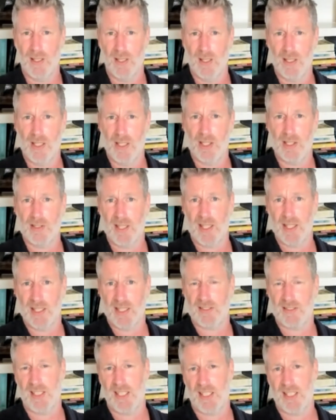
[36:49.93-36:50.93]

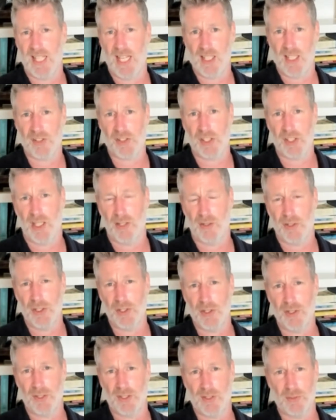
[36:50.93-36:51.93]
That's the analogy I would
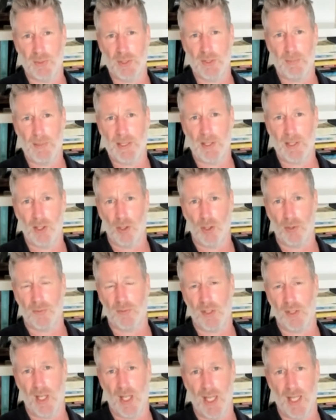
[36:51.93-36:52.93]
use, is we spend a lot of
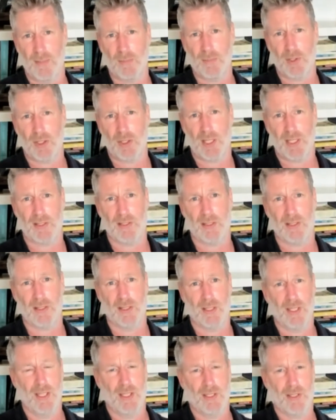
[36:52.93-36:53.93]
time trying
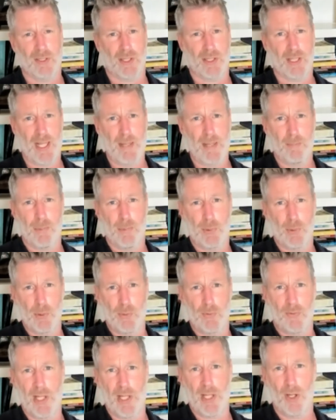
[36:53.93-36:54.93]
to
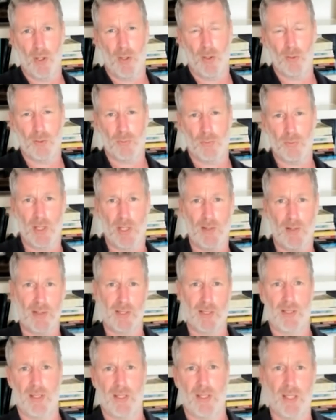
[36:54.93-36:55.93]
improve the old rather
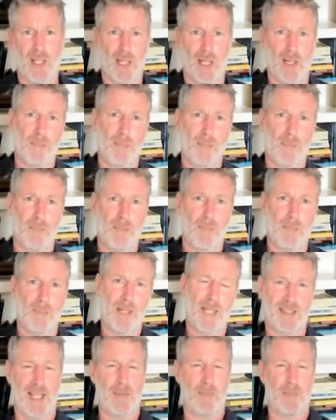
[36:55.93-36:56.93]
than
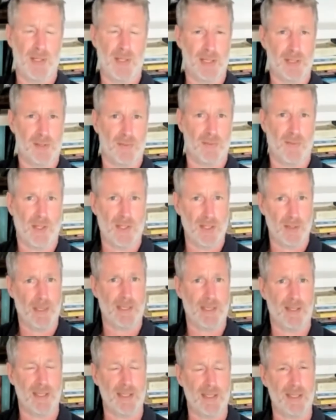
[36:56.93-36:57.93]
accept that it's
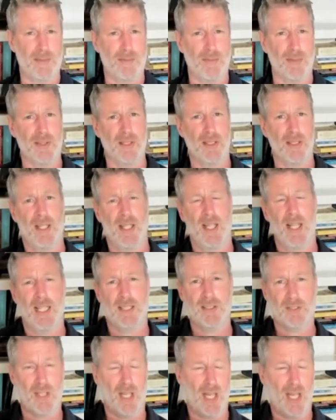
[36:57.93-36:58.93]
fundamentally different.
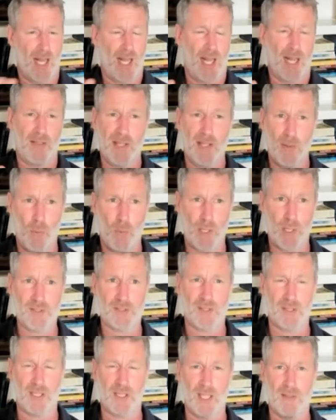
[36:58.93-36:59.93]
And so I think
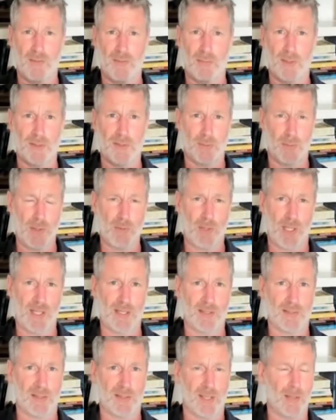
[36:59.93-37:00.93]
Western governments, and we write
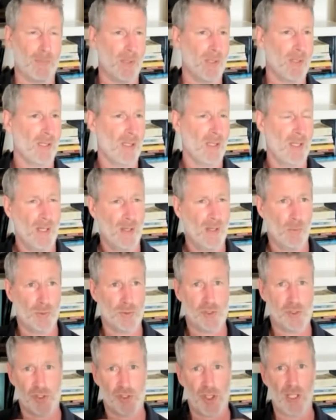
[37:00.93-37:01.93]
this in our book, will
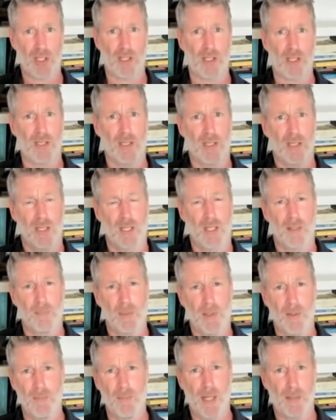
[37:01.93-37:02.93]
struggle,
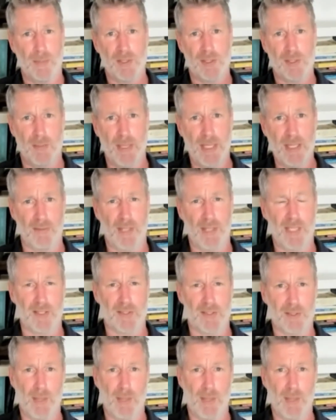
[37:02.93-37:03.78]
but there might be some innovators.